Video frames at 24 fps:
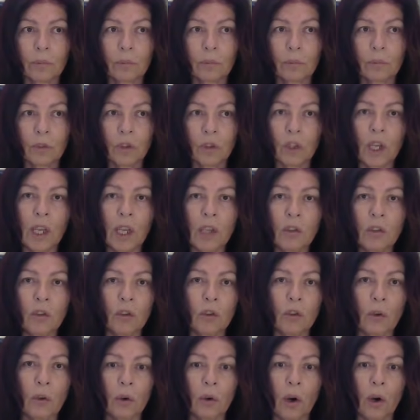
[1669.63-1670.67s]
change
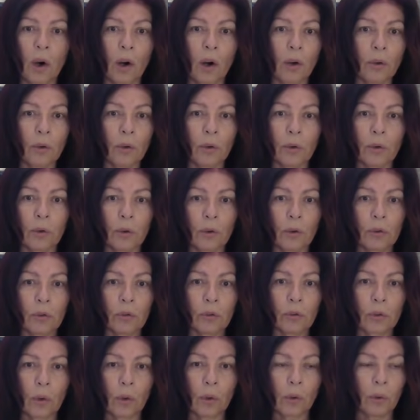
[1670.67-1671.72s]
your heart or your
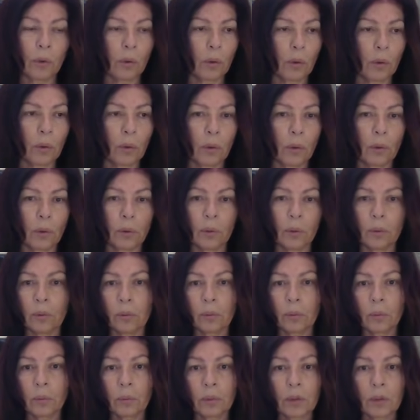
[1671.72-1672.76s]
soul or
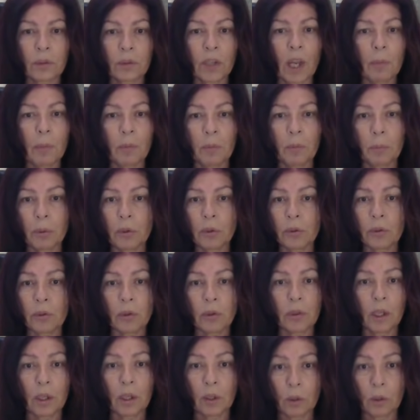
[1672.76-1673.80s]
the type of
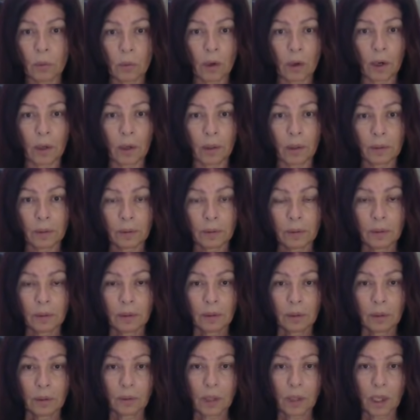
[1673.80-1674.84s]
person that you are.
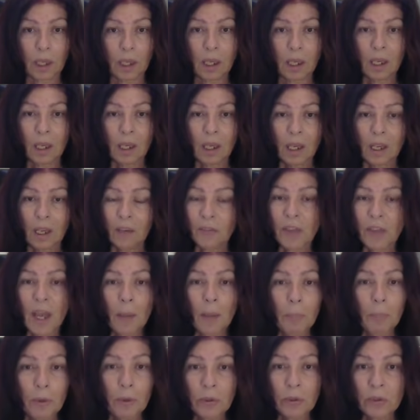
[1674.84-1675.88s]
Okay? If
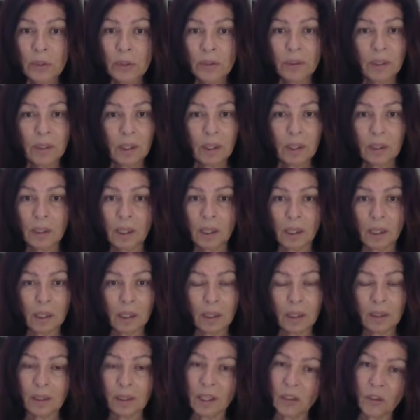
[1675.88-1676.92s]
that person didn't get
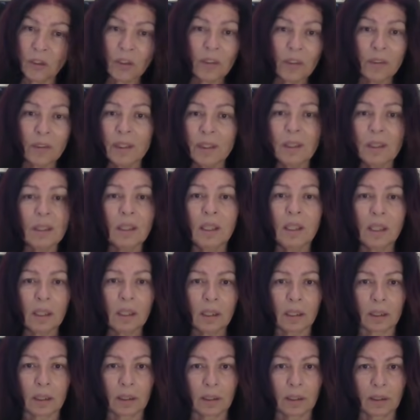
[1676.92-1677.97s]
it, they just didn't get
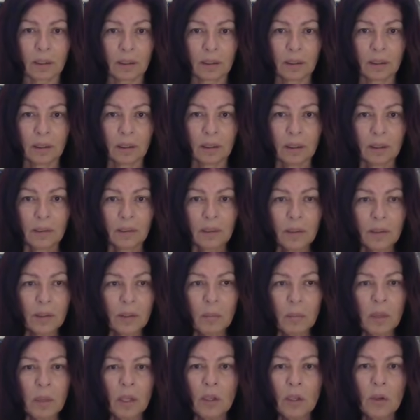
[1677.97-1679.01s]
it.
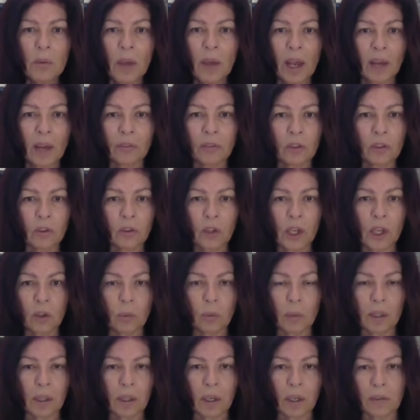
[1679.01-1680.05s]
Doesn't mean you have to change
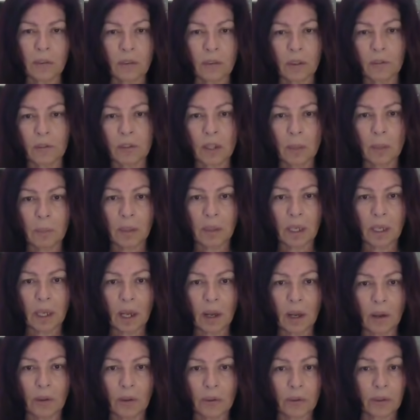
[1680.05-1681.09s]
because of somebody
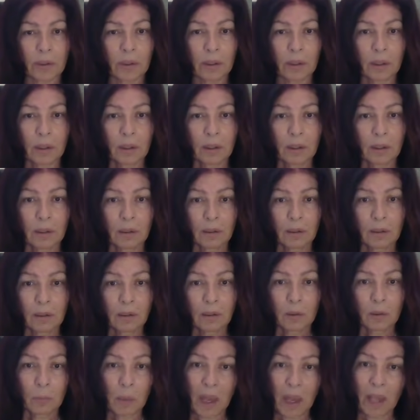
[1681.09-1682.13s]
else's
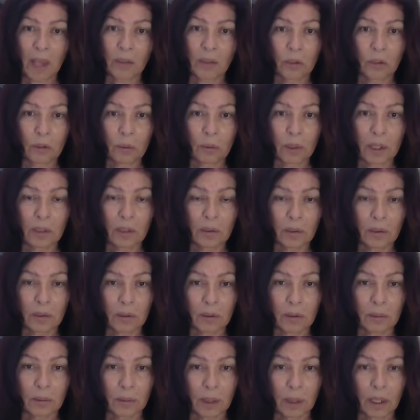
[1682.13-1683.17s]
bad doings,
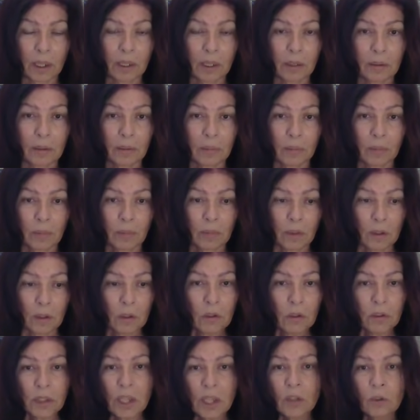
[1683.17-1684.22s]
right?
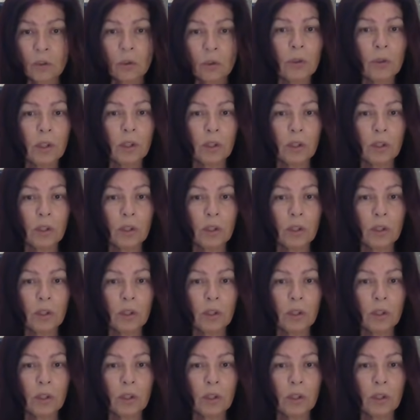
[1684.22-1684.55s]
You stay true to